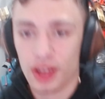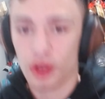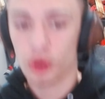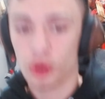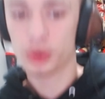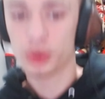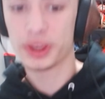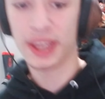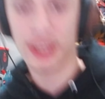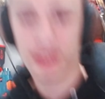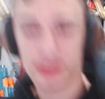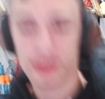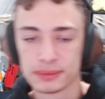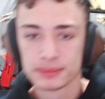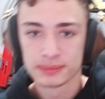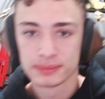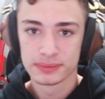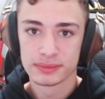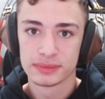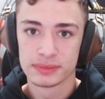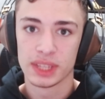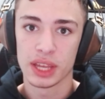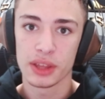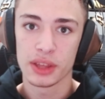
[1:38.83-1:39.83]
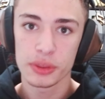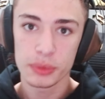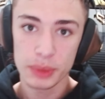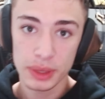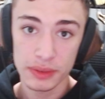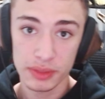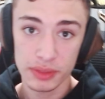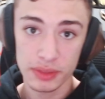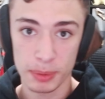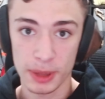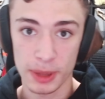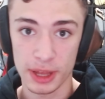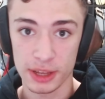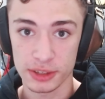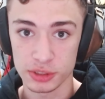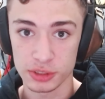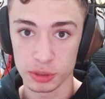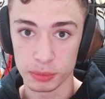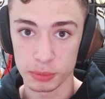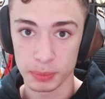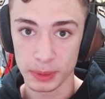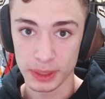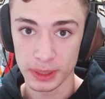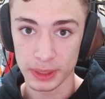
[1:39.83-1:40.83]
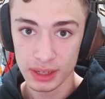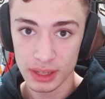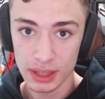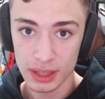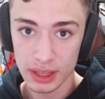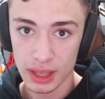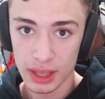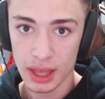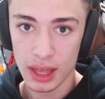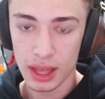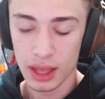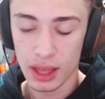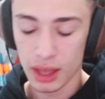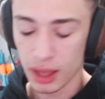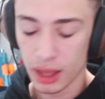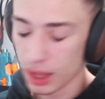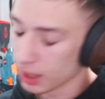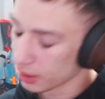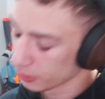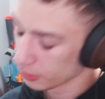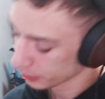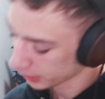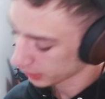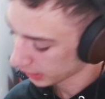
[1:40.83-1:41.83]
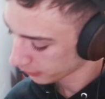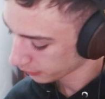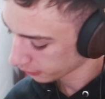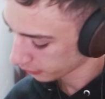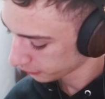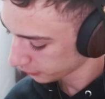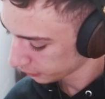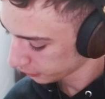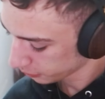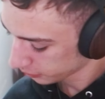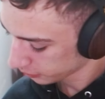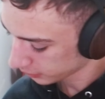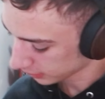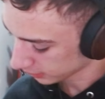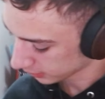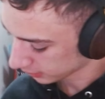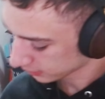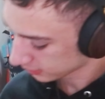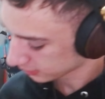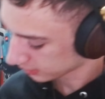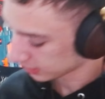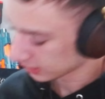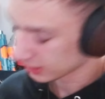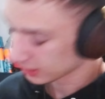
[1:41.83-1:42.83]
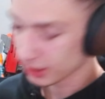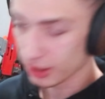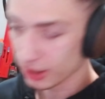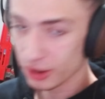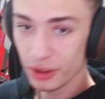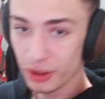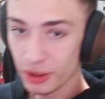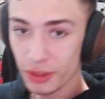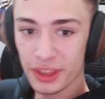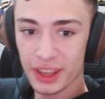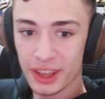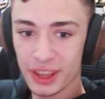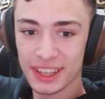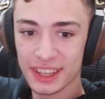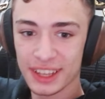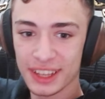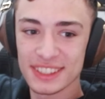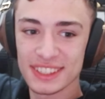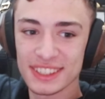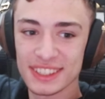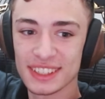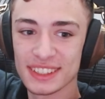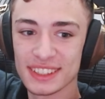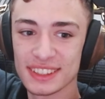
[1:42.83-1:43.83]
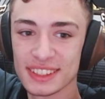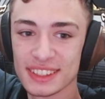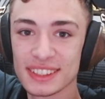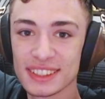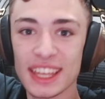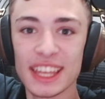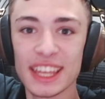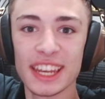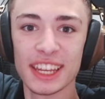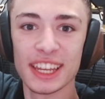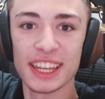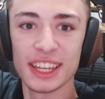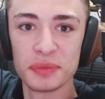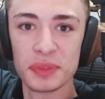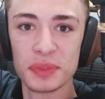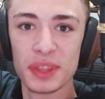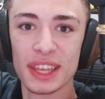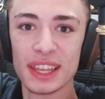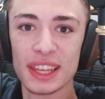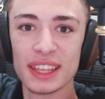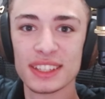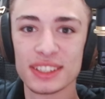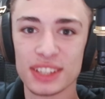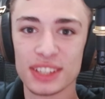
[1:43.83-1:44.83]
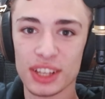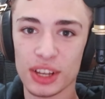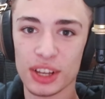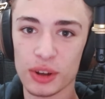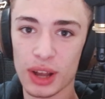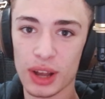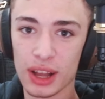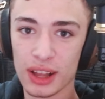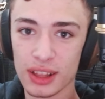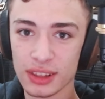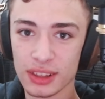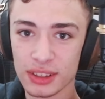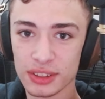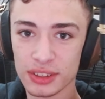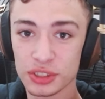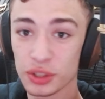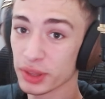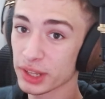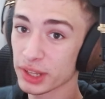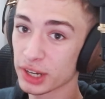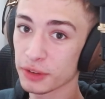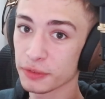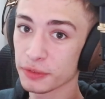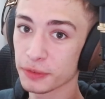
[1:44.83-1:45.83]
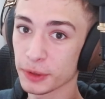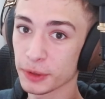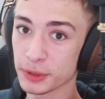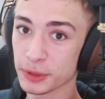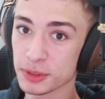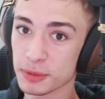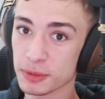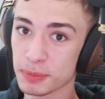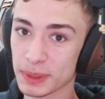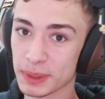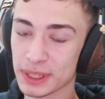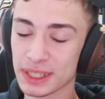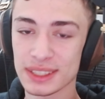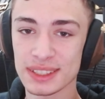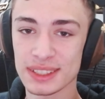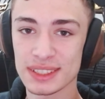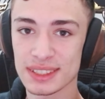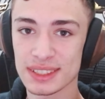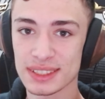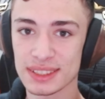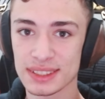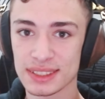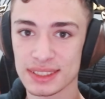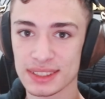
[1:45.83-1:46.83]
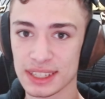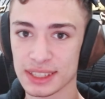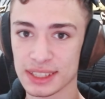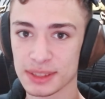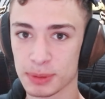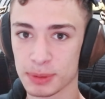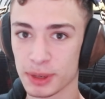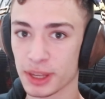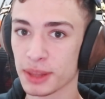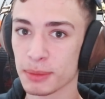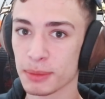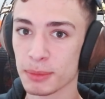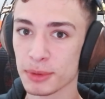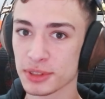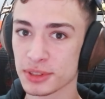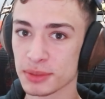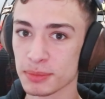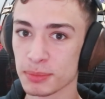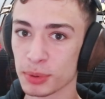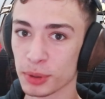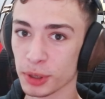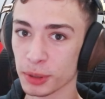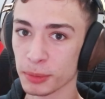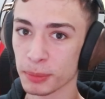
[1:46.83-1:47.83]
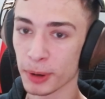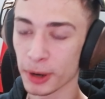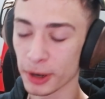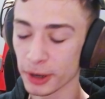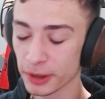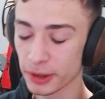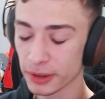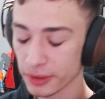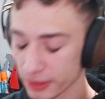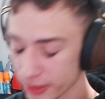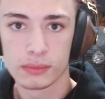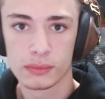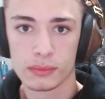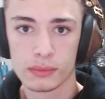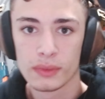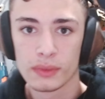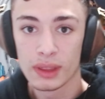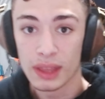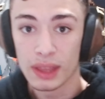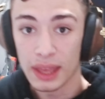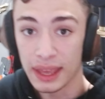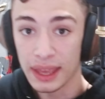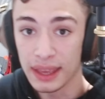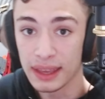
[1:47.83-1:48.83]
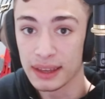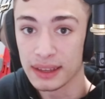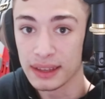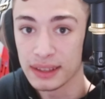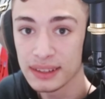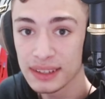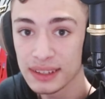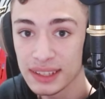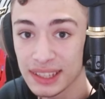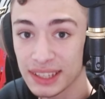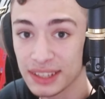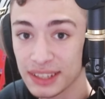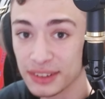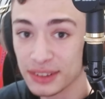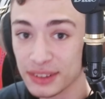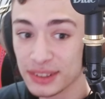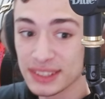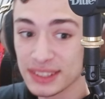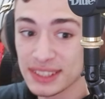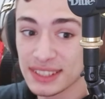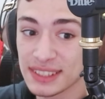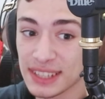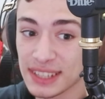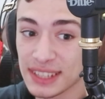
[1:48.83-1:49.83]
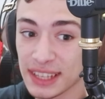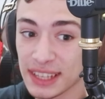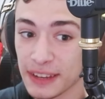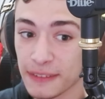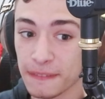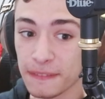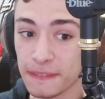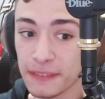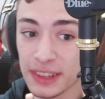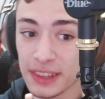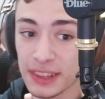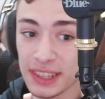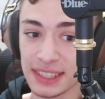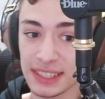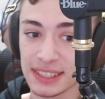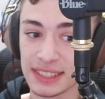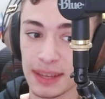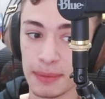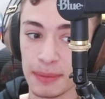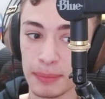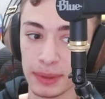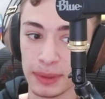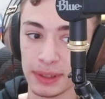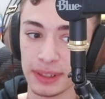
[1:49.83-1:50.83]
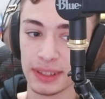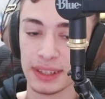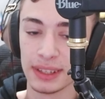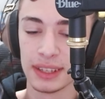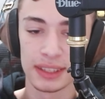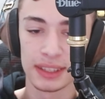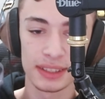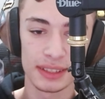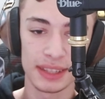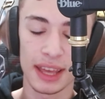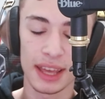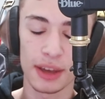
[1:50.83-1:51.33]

Okay, now that we have the box open, we have a few things. All that I could see is the stadium. So I'll show that off first because that's probably the most important part. And here's the stadium fully assembled.